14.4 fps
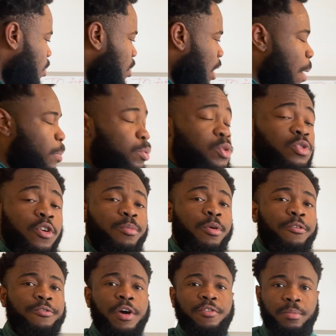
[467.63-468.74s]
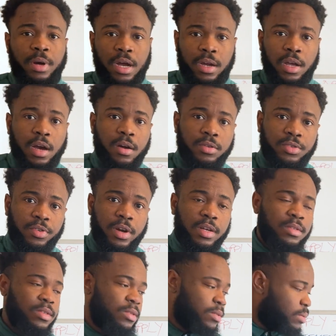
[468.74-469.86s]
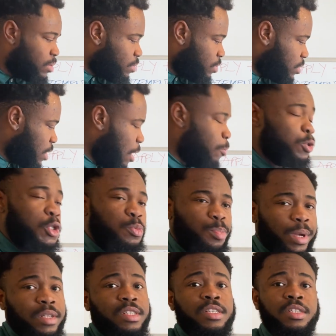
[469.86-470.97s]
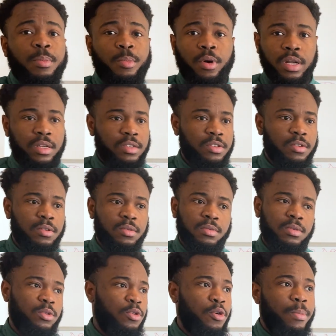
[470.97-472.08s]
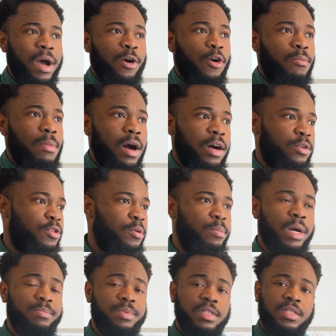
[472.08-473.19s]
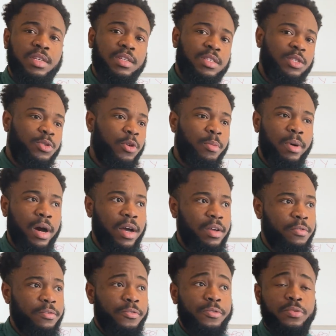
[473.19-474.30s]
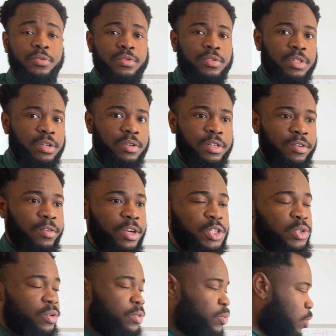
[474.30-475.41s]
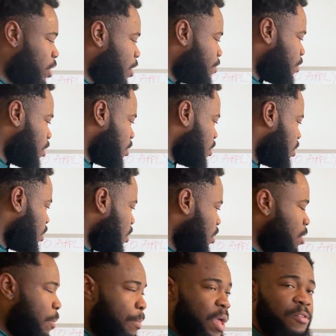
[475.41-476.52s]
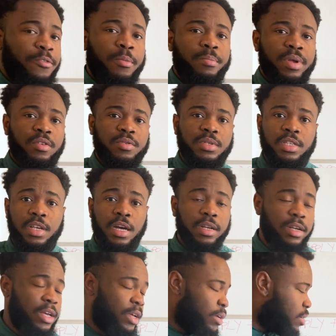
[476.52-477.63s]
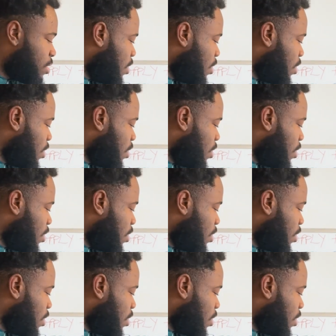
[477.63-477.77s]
I put 12.5 in my account, right? I was spending the money, go buy oppa, go buy biscuits, go buy food, the restaurant, whatever. Pay for bills here and there.